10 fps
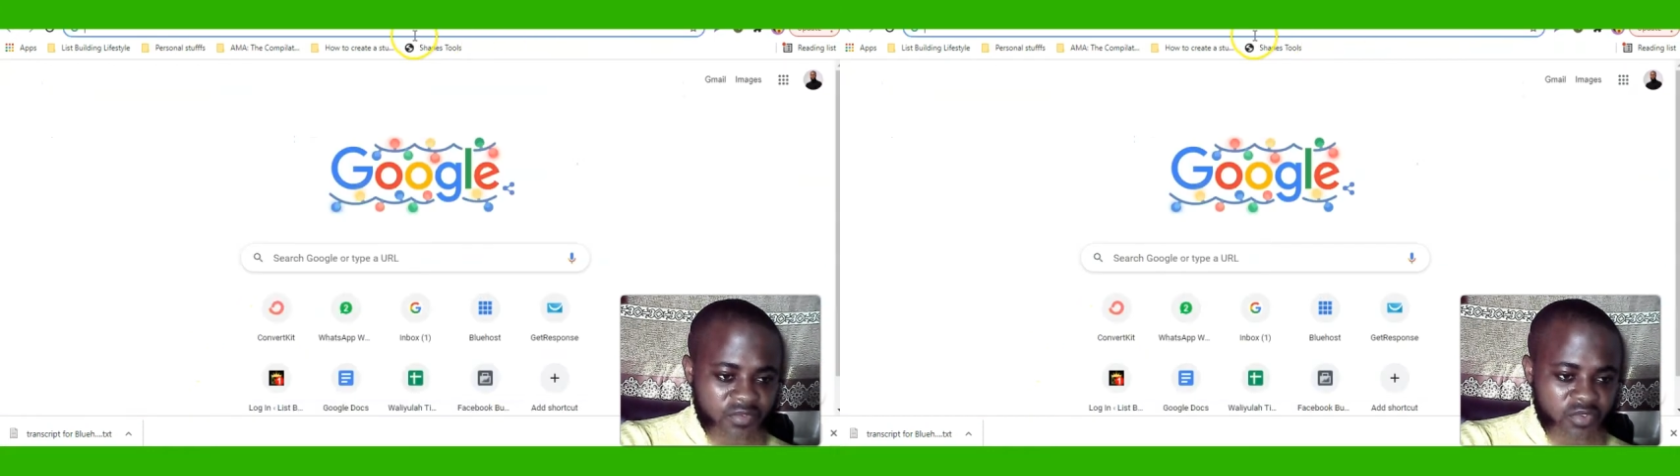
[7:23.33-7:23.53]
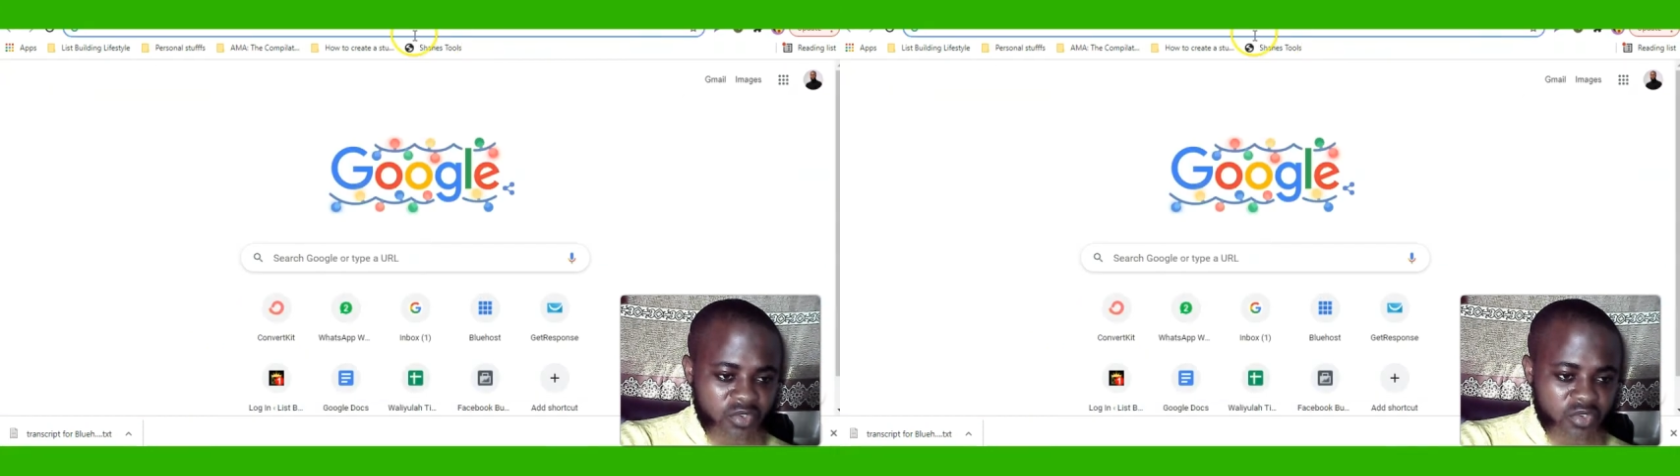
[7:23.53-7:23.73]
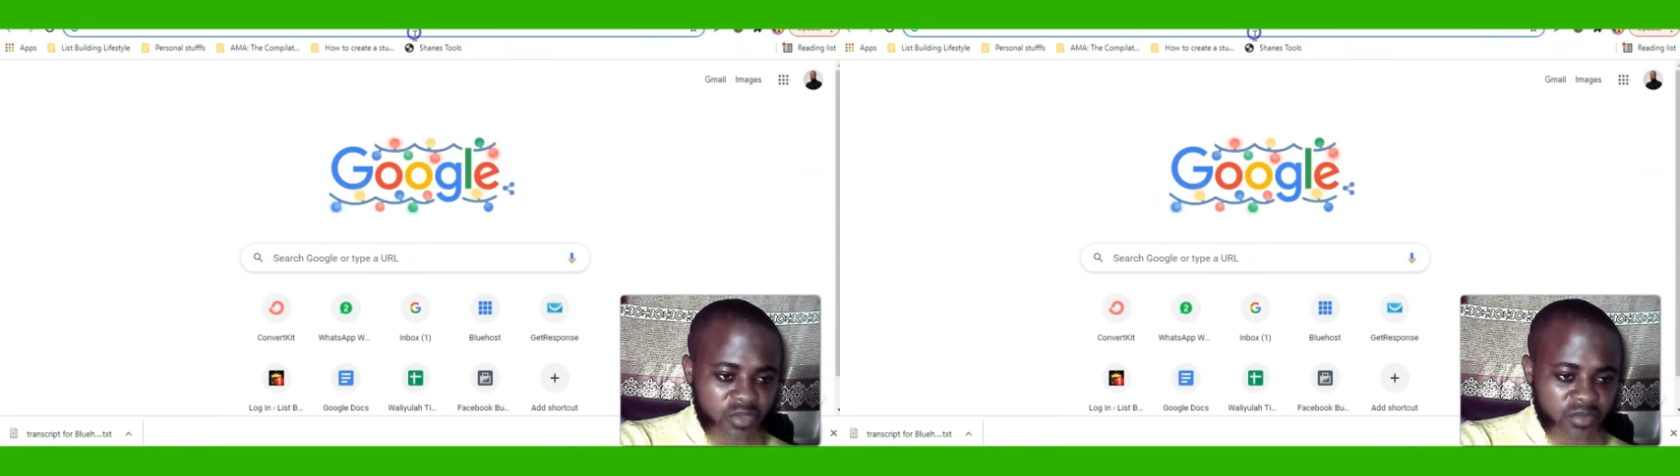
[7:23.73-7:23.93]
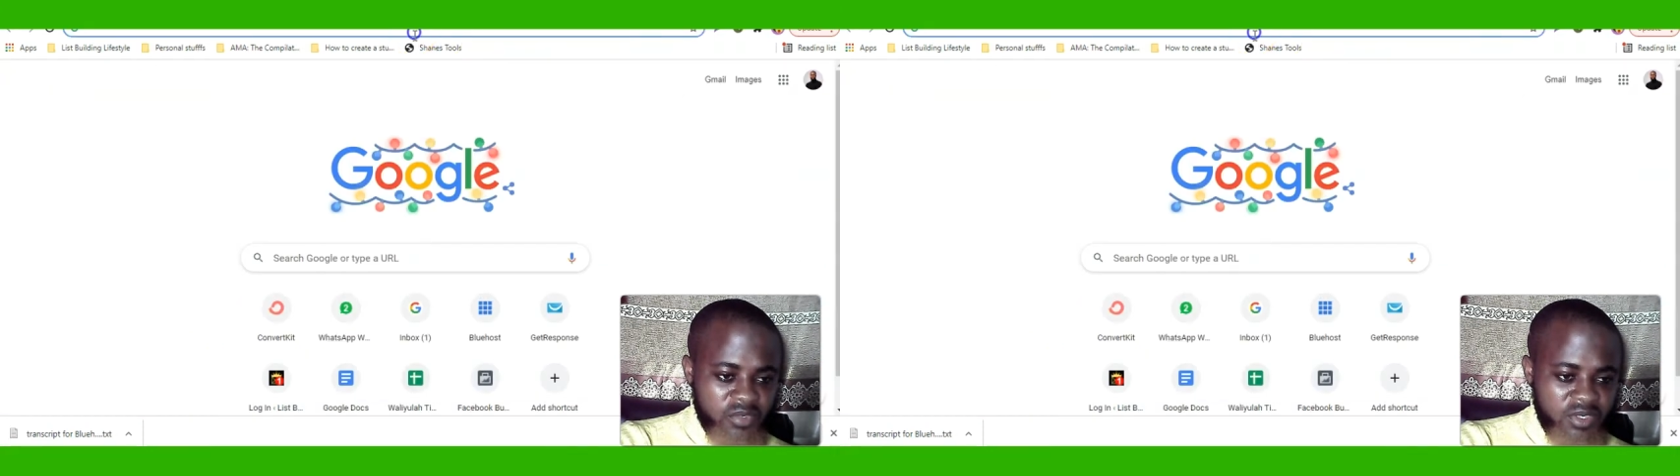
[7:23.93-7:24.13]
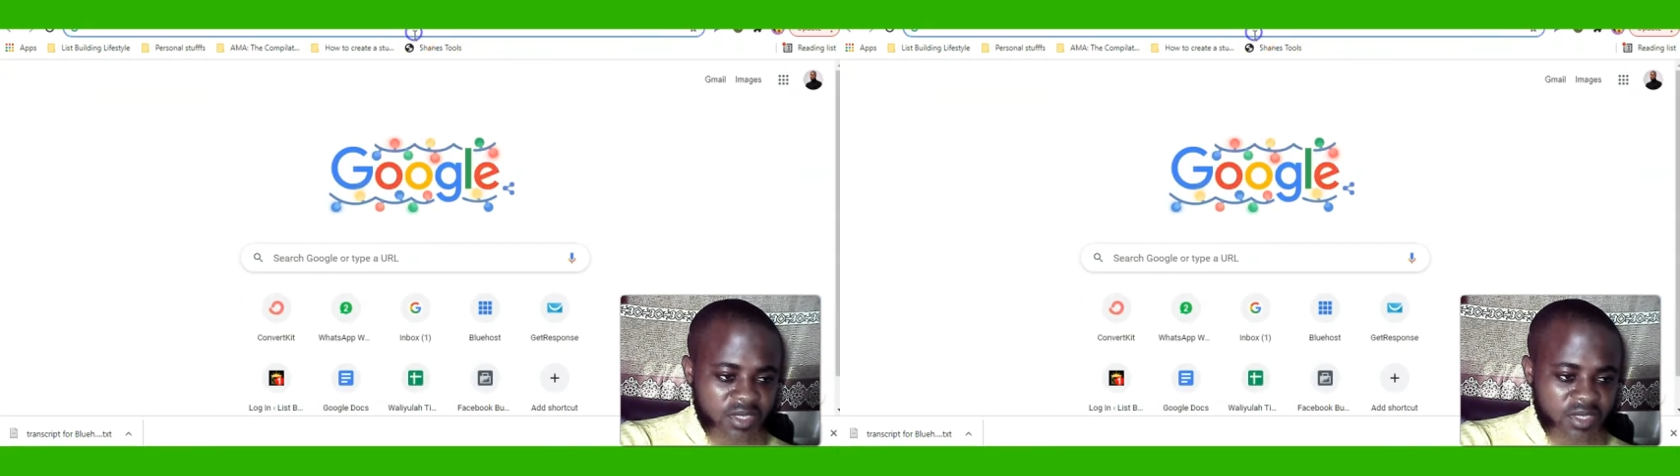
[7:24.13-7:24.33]
just come to
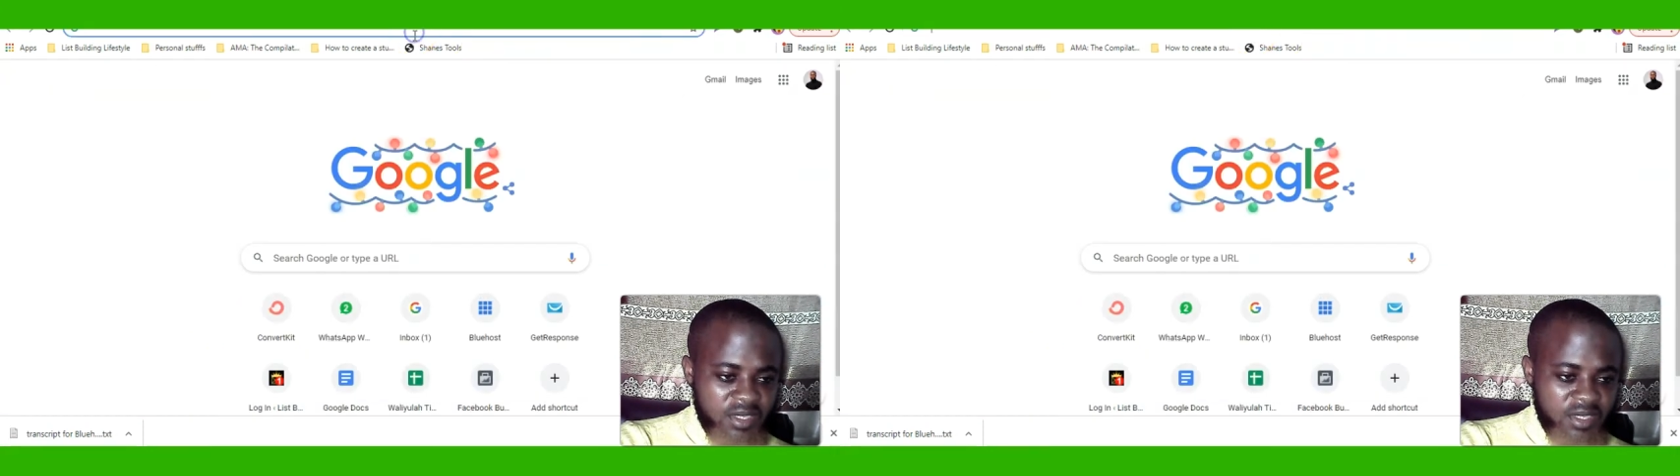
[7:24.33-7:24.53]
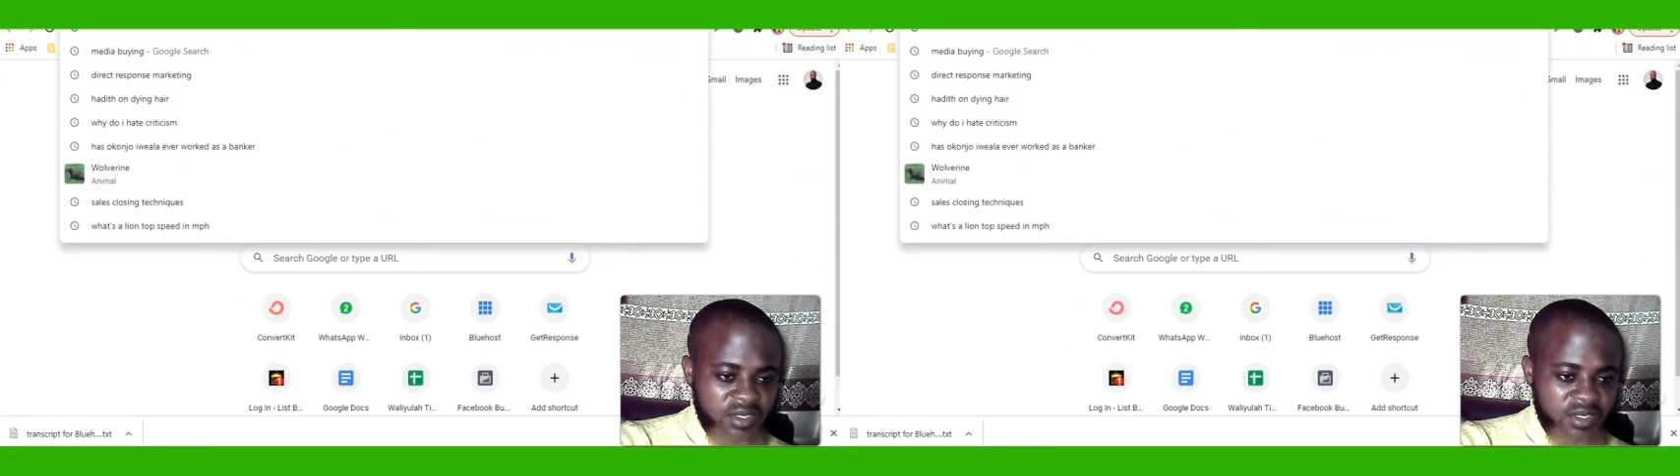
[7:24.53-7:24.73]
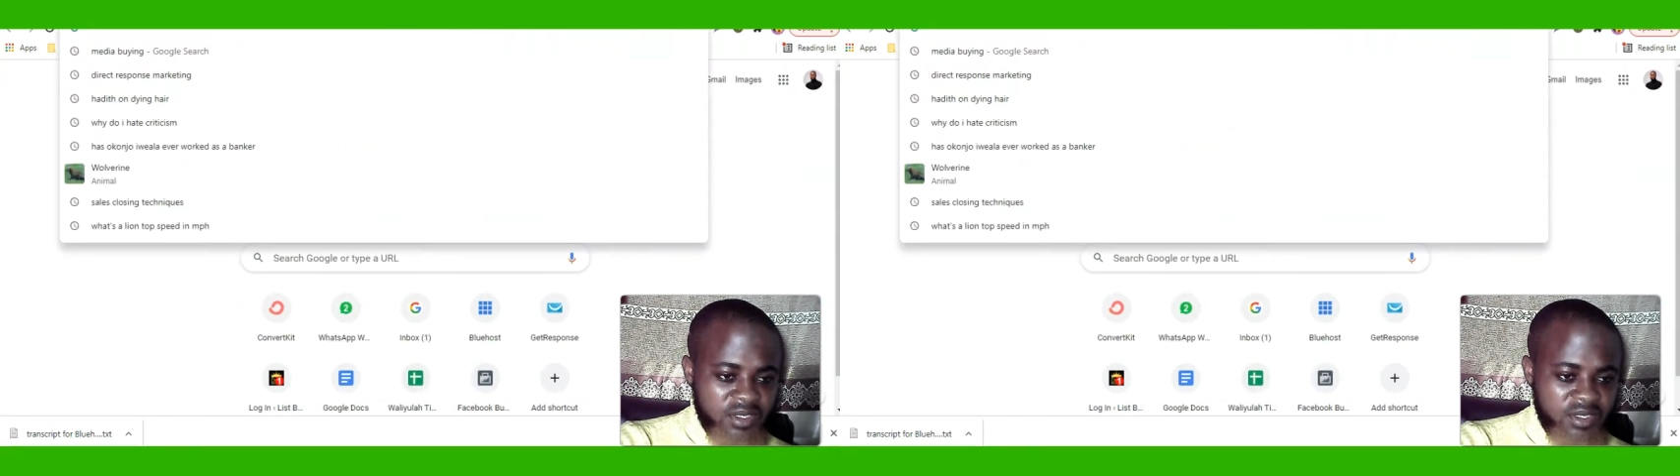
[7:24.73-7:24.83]
this site,